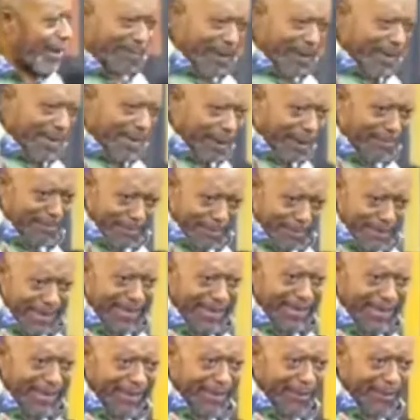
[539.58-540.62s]
Some men
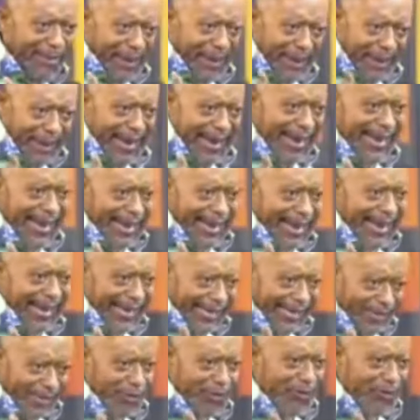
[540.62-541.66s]
are me ye ye
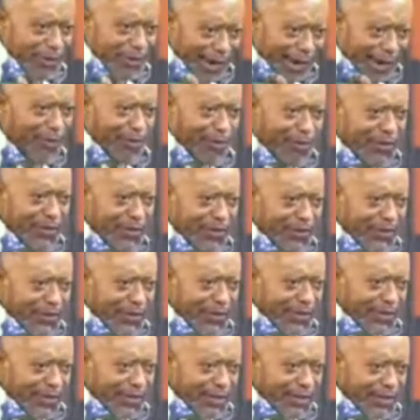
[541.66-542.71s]
na cathedral. No,
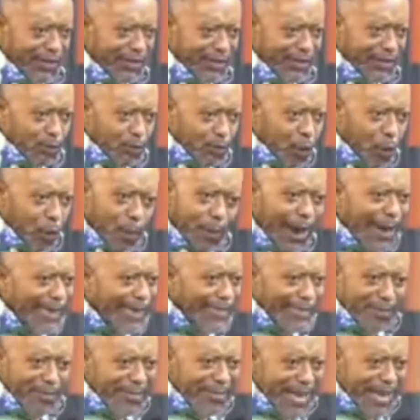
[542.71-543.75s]

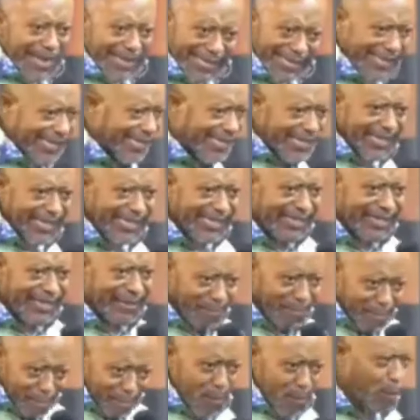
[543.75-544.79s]
woman
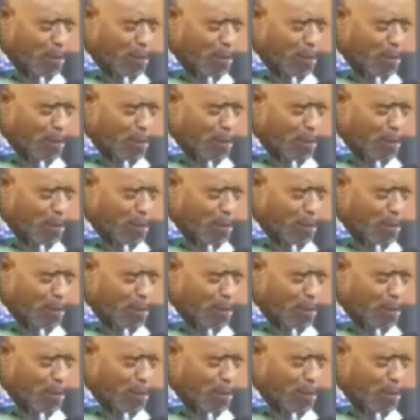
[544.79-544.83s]
timiensi.